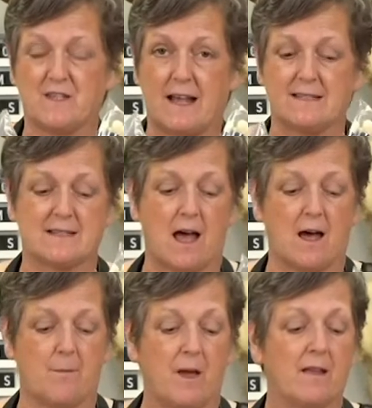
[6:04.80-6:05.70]
sets.
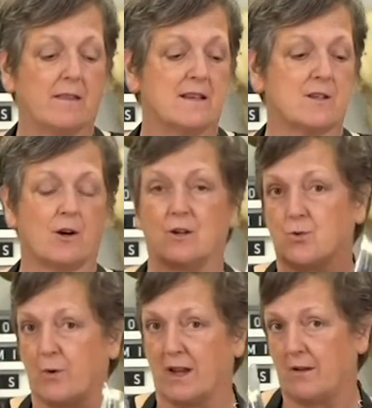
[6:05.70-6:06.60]
Um, these are
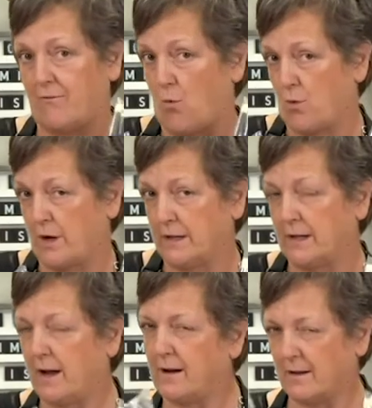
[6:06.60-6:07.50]
a twenty-four
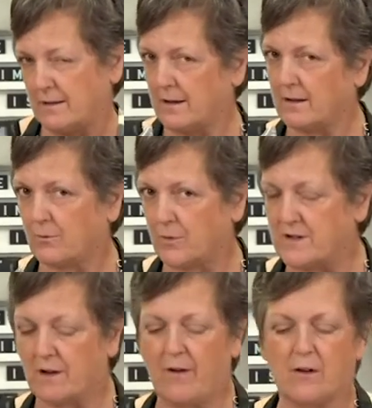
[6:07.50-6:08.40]
ninety-nine, I think,
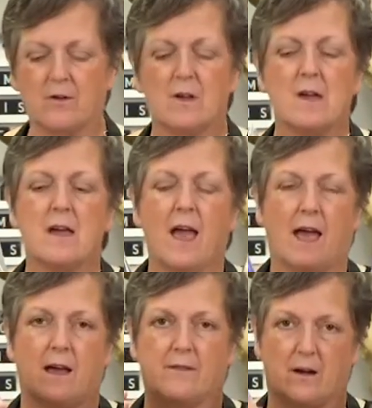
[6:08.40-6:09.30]
retail value.
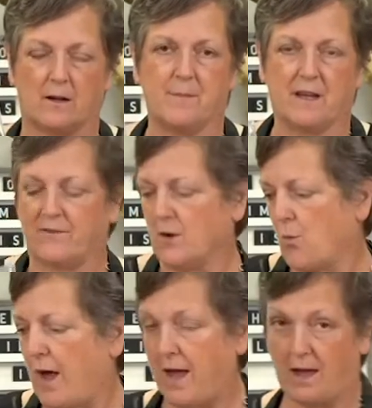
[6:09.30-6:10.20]
And they're going to be given
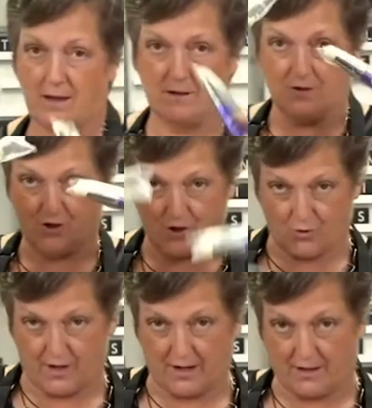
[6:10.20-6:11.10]
away
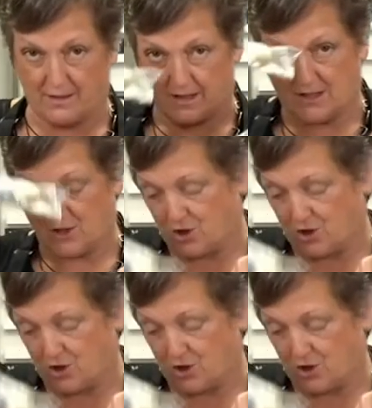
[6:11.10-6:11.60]
during this